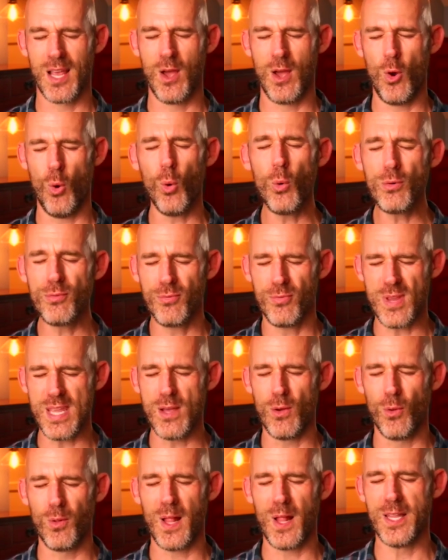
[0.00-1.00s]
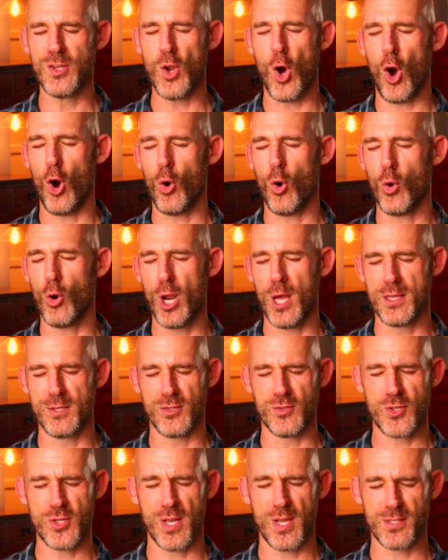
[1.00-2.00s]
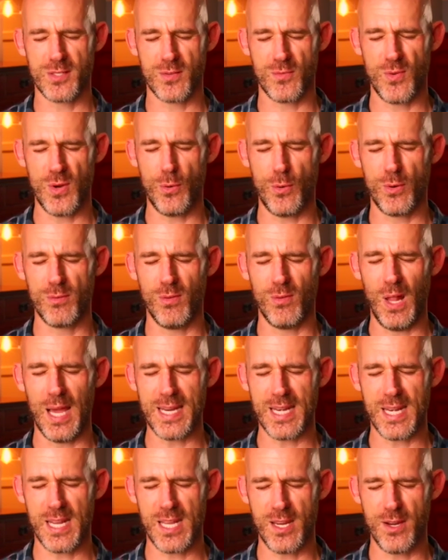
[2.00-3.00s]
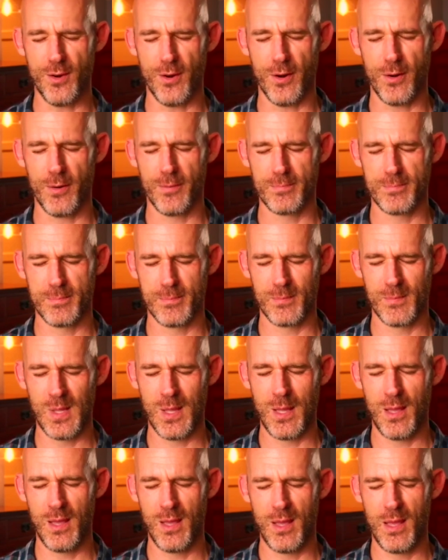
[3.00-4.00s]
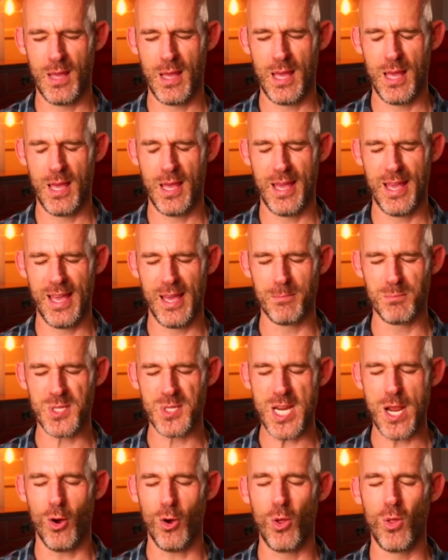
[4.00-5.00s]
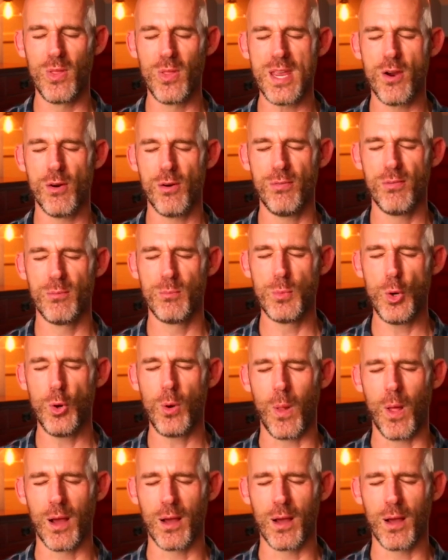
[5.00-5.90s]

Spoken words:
or feel an orange sphere of light here. Empty all the air from your lungs.